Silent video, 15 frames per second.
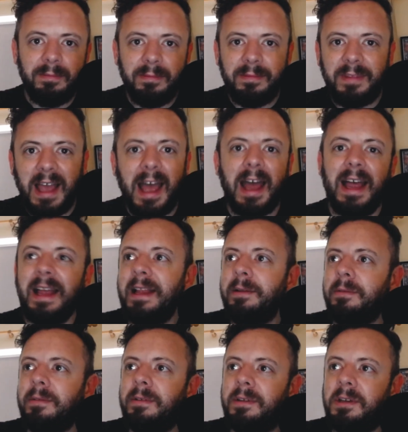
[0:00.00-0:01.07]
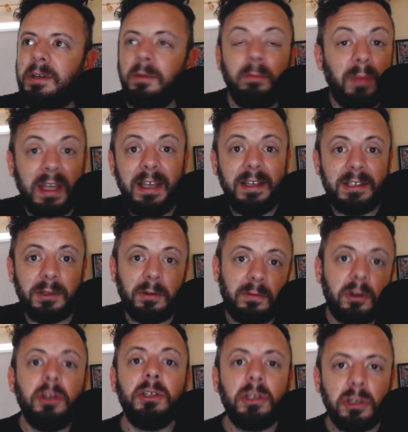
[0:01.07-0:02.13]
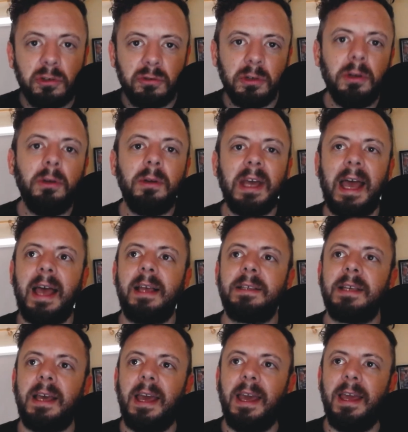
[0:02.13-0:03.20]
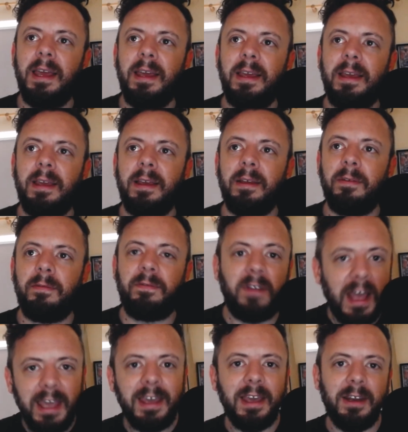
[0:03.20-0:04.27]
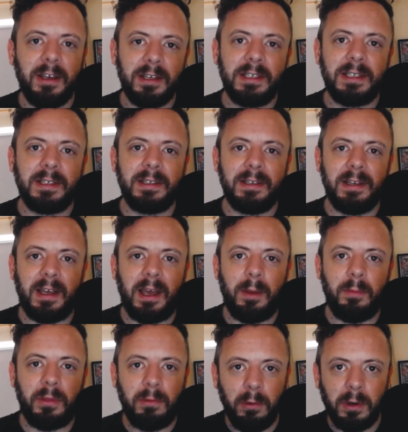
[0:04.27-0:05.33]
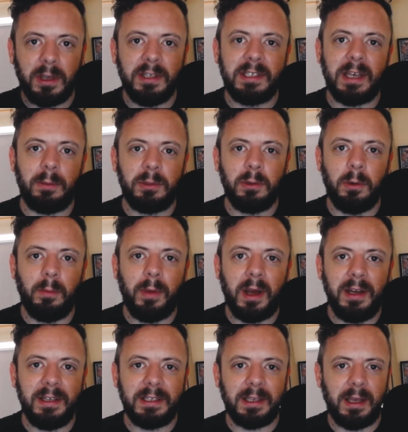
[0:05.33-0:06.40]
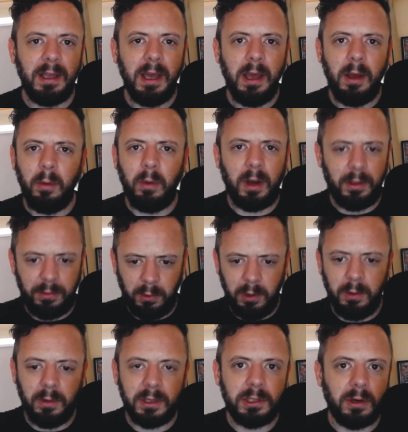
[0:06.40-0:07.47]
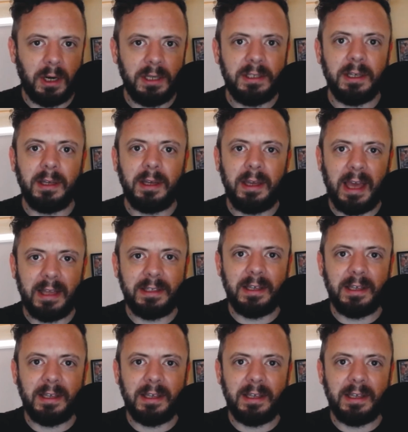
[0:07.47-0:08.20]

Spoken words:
that can be sort of construed as a flakiness through a conceptual mind. It's like, well, I thought you were trying to get to